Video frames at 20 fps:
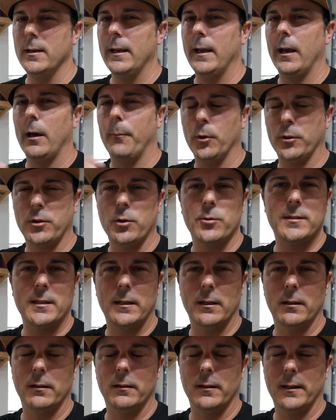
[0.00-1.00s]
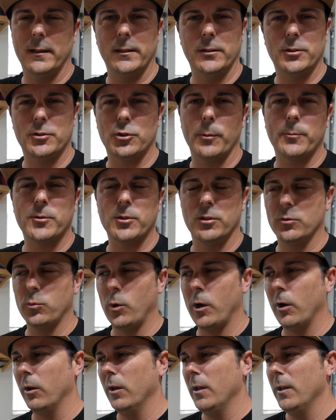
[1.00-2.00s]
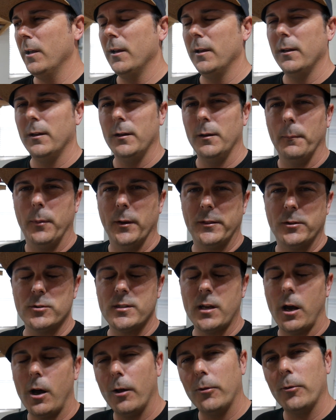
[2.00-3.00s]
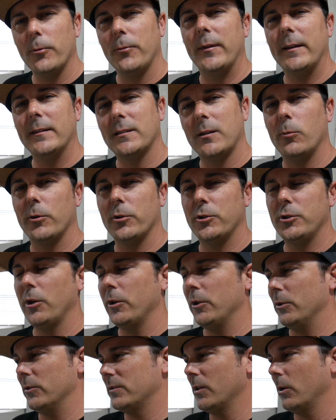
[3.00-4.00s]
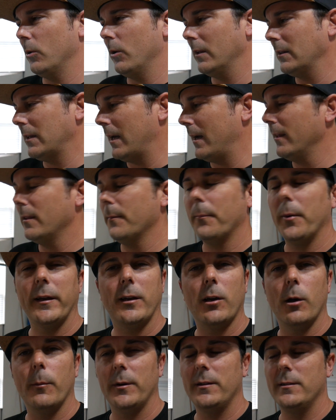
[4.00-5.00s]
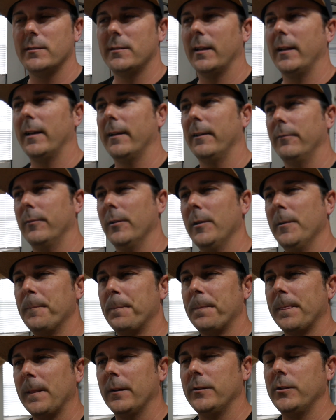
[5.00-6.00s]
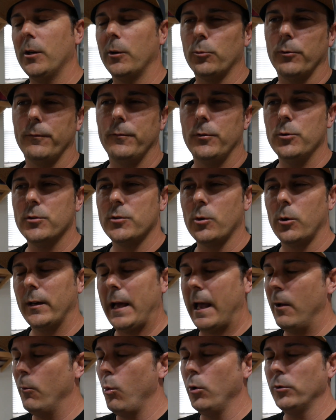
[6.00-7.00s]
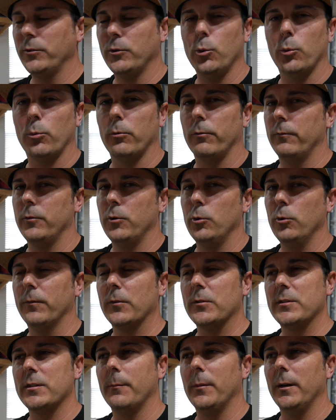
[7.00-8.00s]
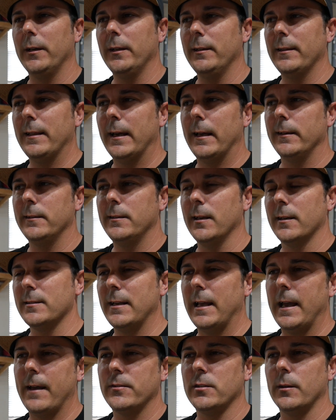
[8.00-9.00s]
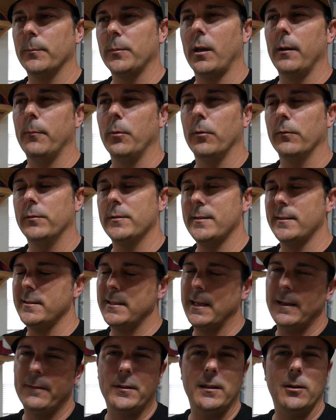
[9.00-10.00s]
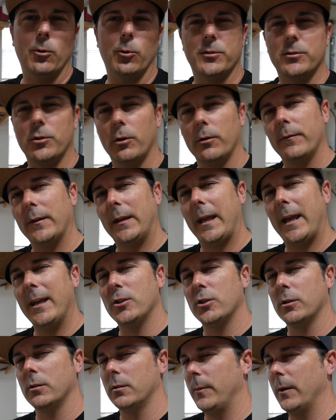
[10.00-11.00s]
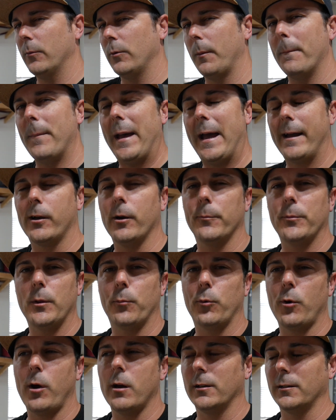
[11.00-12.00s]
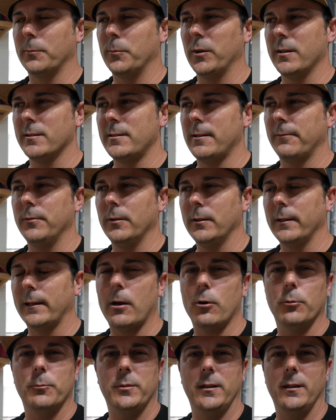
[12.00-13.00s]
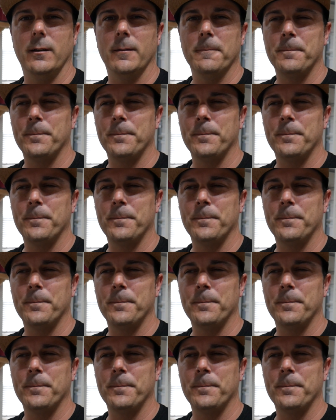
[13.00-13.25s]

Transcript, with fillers: I'll put those in the in the description as well. But there's other things I want to show you. So a lot of the bike companies that I've done reviews on, I won't do a review for somebody that doesn't have some type of safety or certification to be able to back up the product, because I feel like I would be